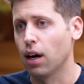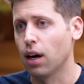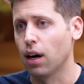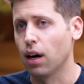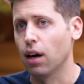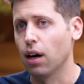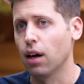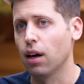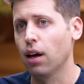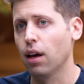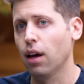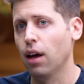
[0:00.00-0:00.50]

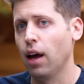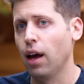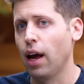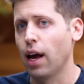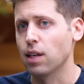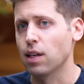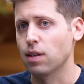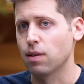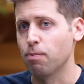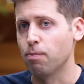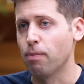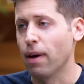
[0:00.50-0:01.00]
uh,
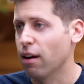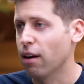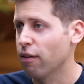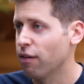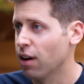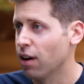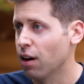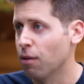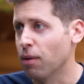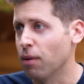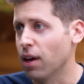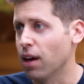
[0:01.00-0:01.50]
has
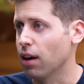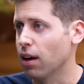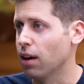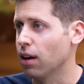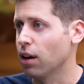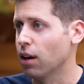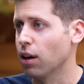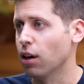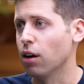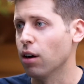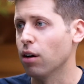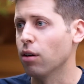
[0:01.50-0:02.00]
benefited me.
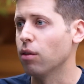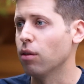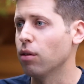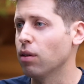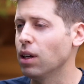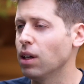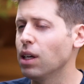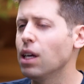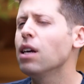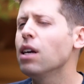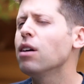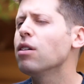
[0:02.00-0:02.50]
You know,
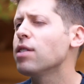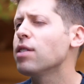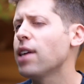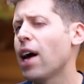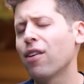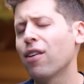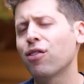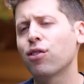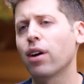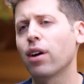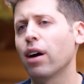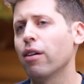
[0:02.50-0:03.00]
years
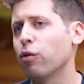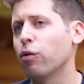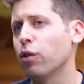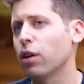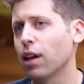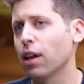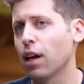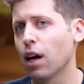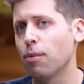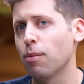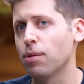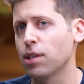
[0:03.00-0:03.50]
after I've
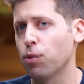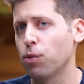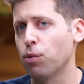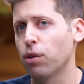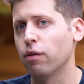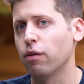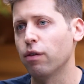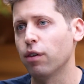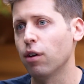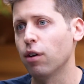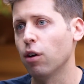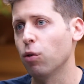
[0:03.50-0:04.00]
really helped
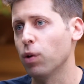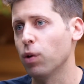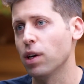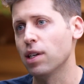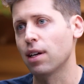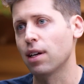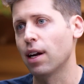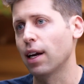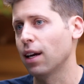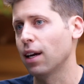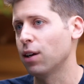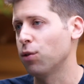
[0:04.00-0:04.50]
someone for no
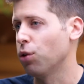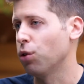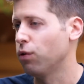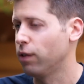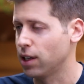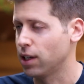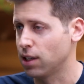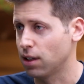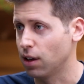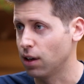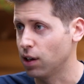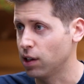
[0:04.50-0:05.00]
reason, I get to
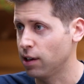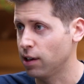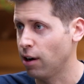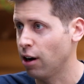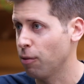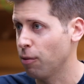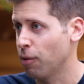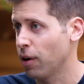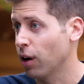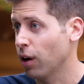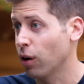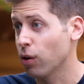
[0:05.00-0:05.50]
invest in their
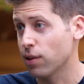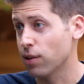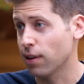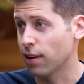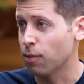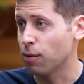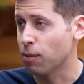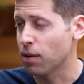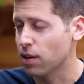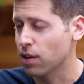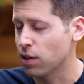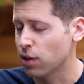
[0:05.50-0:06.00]
startup and it goes
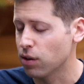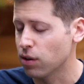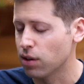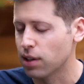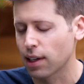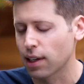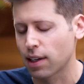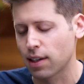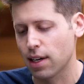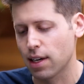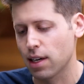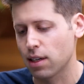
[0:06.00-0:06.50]
on to be a
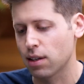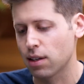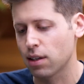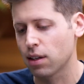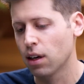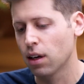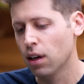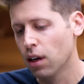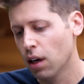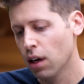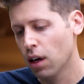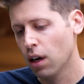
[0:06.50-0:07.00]
huge
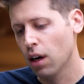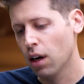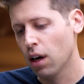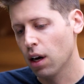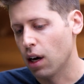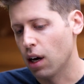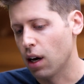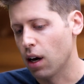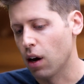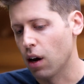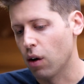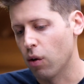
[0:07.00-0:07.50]
success.
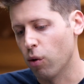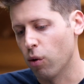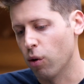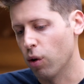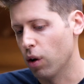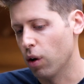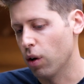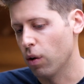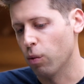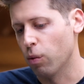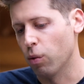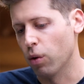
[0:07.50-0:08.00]
Uh,
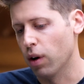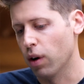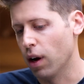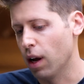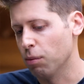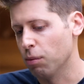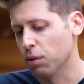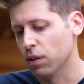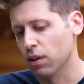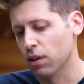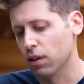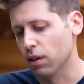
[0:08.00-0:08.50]
or we're
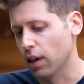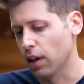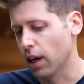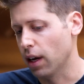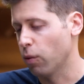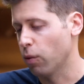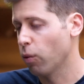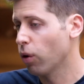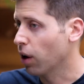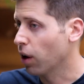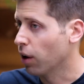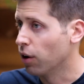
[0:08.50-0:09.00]
able to
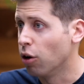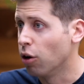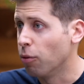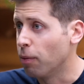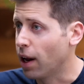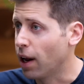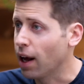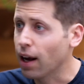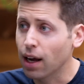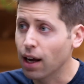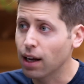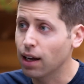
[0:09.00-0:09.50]
like work on
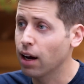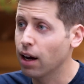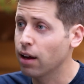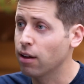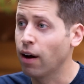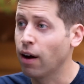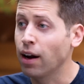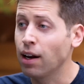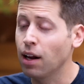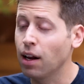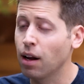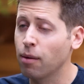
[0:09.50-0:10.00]
OpenAI
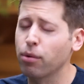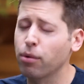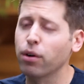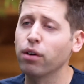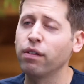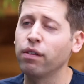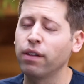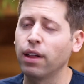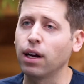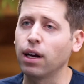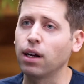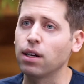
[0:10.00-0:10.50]
together, any
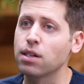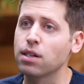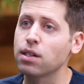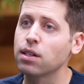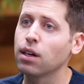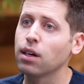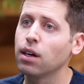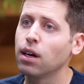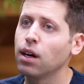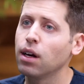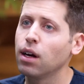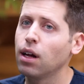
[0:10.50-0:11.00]
number of
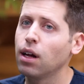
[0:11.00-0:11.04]
things.